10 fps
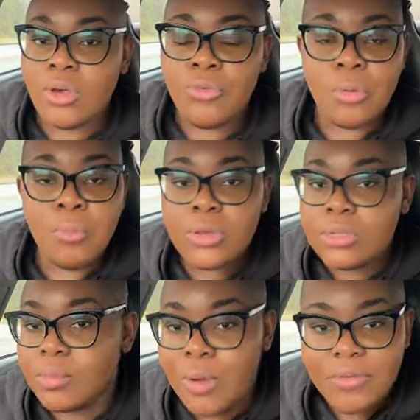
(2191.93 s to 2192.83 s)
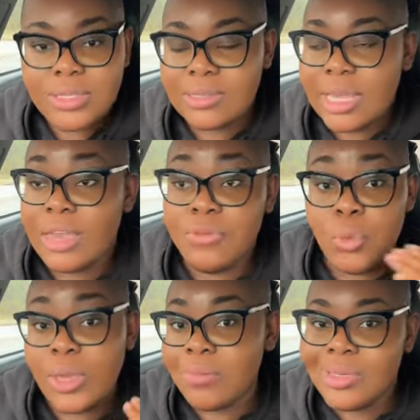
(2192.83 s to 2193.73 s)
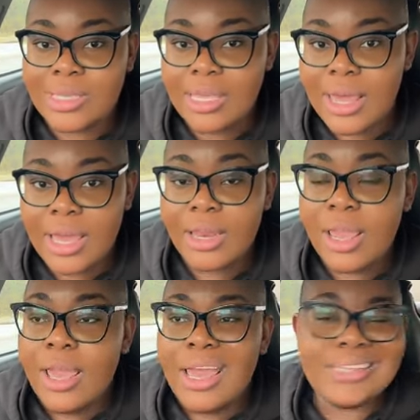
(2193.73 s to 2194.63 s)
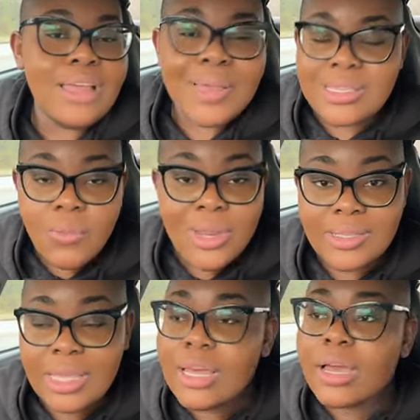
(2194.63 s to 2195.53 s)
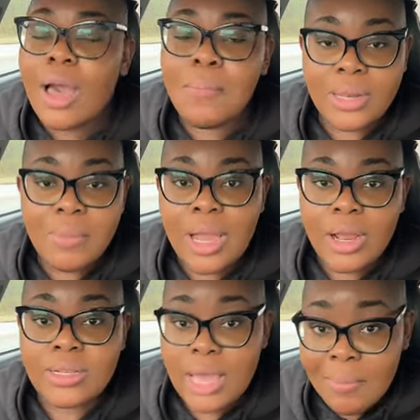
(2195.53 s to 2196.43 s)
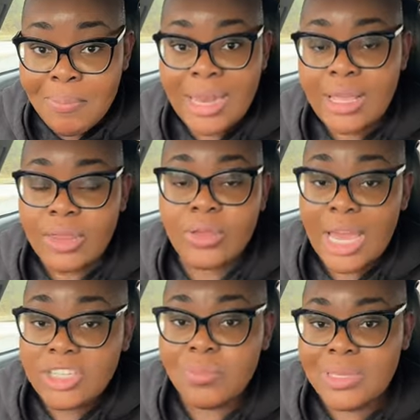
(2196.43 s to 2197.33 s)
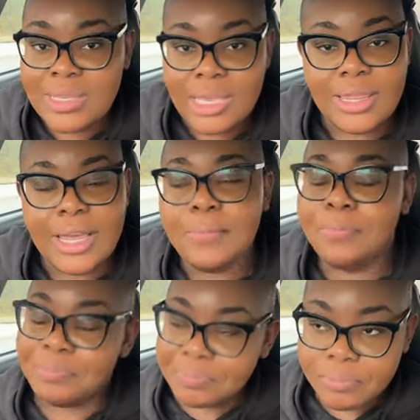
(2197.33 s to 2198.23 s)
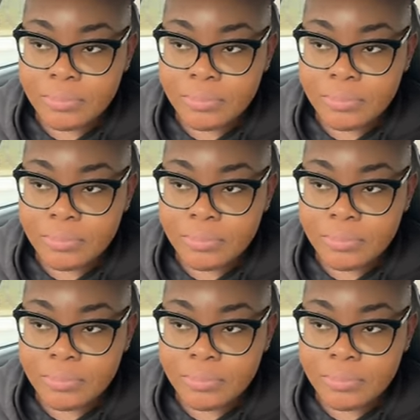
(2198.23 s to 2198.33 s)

And so for most of the prophecies I give, you will hear me say that. It's not because I want to say that. God put it in my heart and made it clear that I should be saying that.